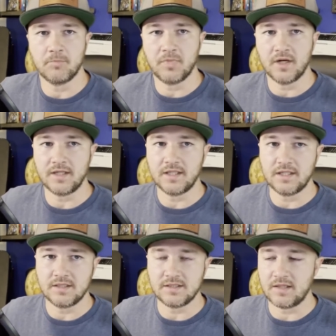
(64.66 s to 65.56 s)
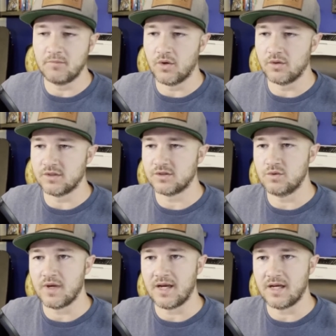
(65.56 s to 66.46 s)
but it is a bonus
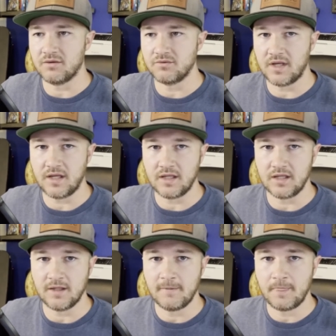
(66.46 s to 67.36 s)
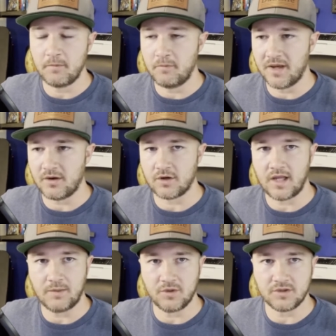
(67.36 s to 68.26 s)
to have a better
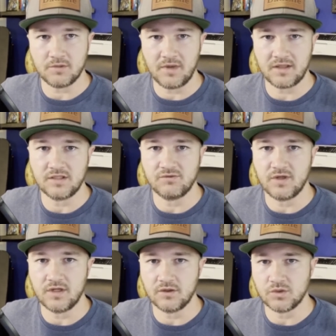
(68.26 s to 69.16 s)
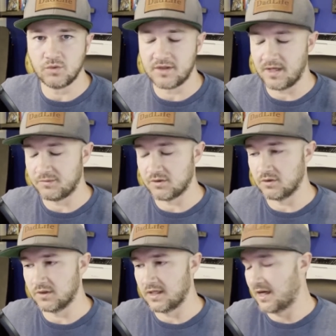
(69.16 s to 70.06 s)
camera to make these videos with.
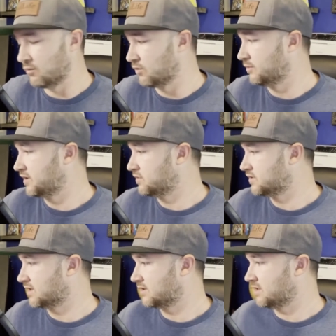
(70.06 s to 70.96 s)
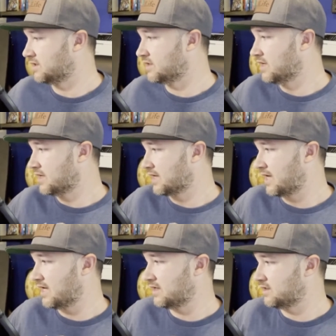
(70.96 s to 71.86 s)
Absolutely. I will be using the
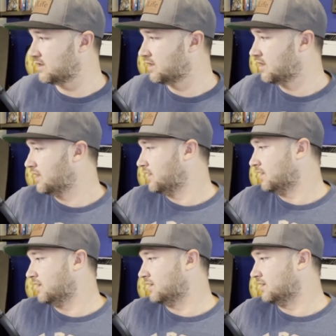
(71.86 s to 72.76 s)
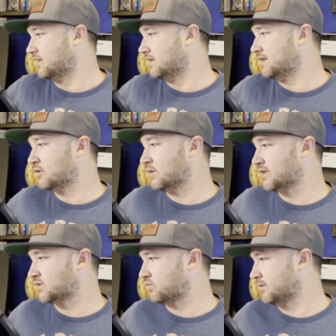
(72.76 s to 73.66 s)
Canon
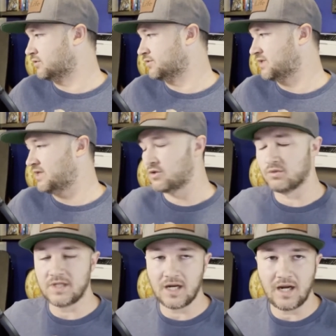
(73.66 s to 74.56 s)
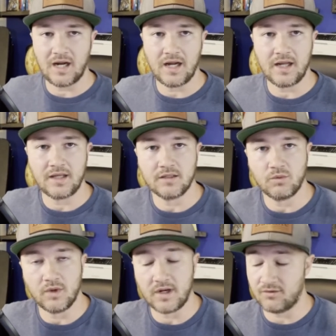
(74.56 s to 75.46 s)
EOS Rebel T3i
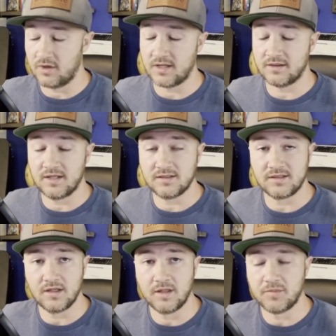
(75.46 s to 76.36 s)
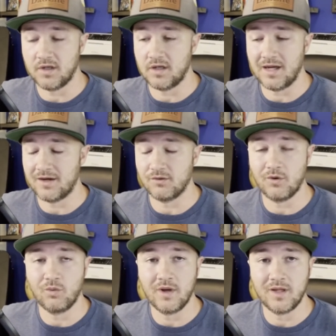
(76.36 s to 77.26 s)
whenever I get that set up. I don't
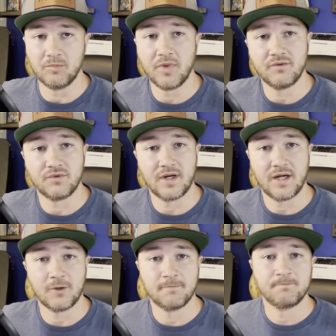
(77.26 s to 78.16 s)
know when, but for now